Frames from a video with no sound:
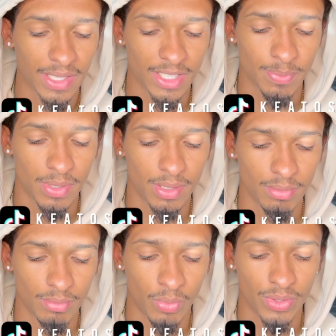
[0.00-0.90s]
I spent
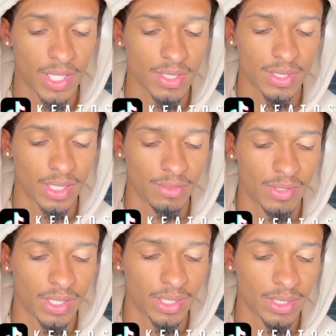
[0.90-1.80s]

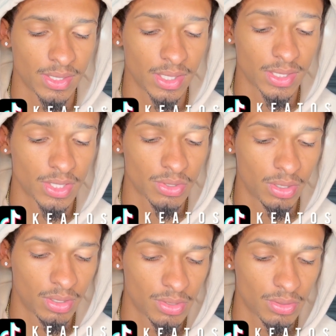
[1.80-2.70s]
$1,095.96 at
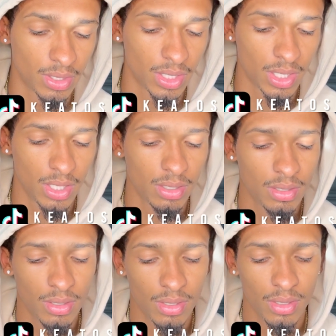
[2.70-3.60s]
Truck Country again.
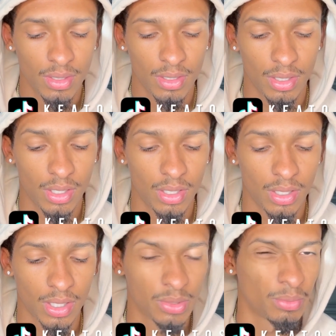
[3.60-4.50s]

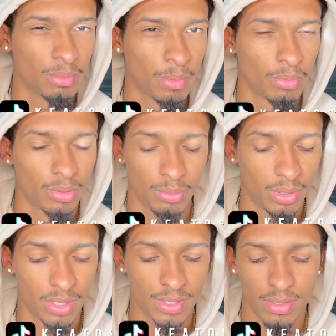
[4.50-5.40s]
I don't remember what it
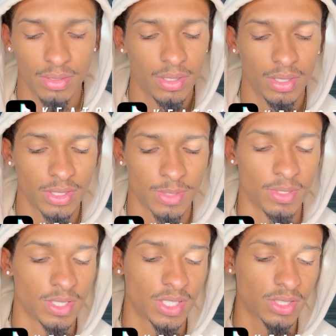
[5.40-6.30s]
was. I
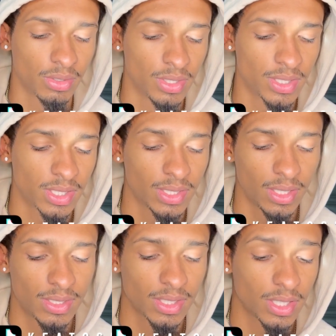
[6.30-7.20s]
spent
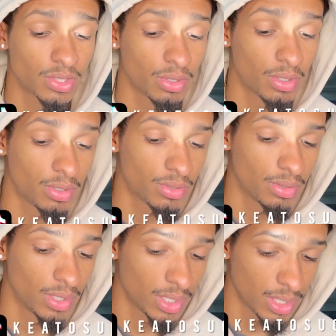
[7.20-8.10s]
$636.96 at Truck
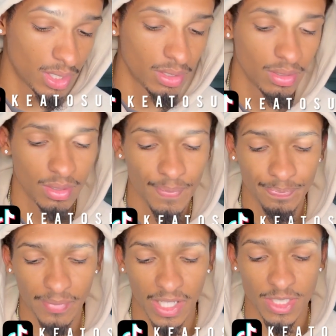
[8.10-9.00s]
Country again.
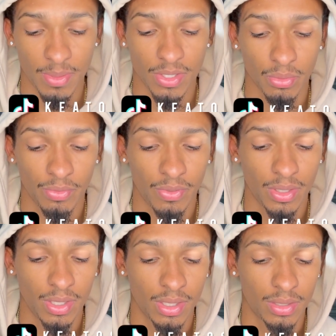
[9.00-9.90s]
I spent
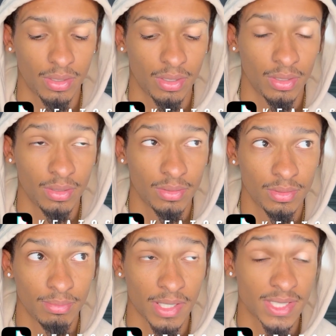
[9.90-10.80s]
$350 on
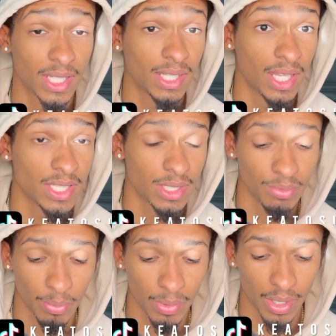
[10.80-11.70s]
my second AC
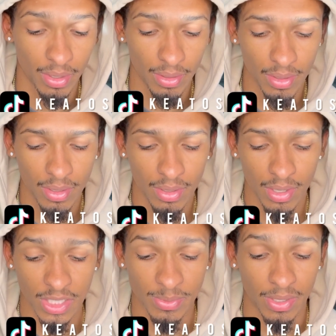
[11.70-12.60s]
repair.
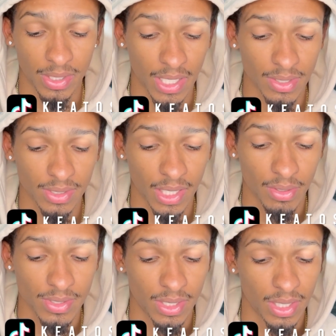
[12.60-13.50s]
I spent
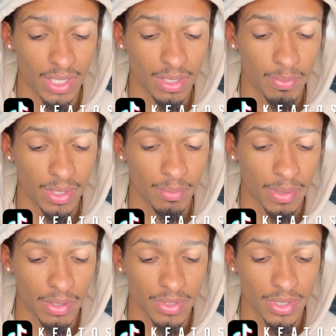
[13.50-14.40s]
$1,000 on a Kingpin
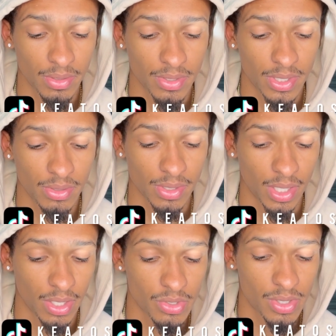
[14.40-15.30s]
power steering seals and
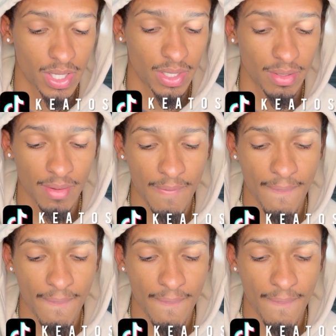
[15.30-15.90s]
air dryer.